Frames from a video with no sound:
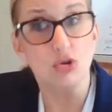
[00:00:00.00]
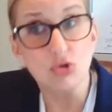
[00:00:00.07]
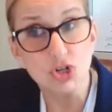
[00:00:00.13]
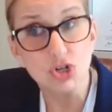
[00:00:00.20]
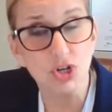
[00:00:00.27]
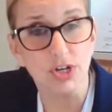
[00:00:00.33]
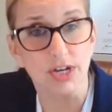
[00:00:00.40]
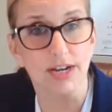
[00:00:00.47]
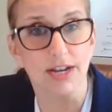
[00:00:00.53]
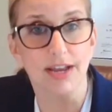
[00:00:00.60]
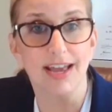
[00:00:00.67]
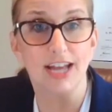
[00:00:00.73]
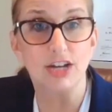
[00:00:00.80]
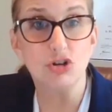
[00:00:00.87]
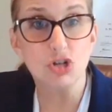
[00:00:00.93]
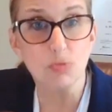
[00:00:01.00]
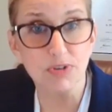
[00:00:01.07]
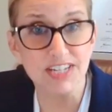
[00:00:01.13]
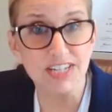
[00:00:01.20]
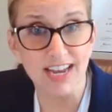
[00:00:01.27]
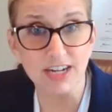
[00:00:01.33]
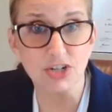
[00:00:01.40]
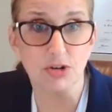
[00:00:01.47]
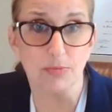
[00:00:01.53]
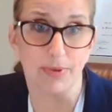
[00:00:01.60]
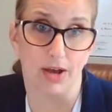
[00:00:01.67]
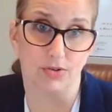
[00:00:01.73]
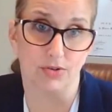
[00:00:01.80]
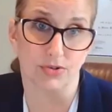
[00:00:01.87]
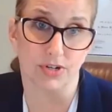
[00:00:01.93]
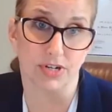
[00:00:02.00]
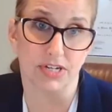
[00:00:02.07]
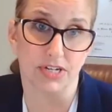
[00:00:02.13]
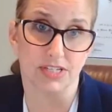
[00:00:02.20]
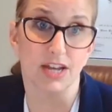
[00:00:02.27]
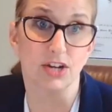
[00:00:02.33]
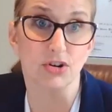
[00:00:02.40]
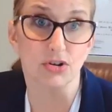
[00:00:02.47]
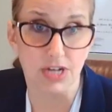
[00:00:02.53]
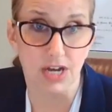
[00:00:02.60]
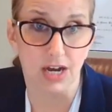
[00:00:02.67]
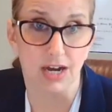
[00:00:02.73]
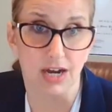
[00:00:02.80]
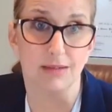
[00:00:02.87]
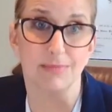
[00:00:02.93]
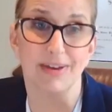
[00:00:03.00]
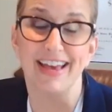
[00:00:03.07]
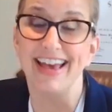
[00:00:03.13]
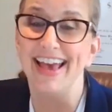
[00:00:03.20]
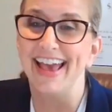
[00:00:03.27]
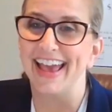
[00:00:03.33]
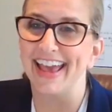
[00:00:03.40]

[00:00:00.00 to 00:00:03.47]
and you should protect your boundaries and your time.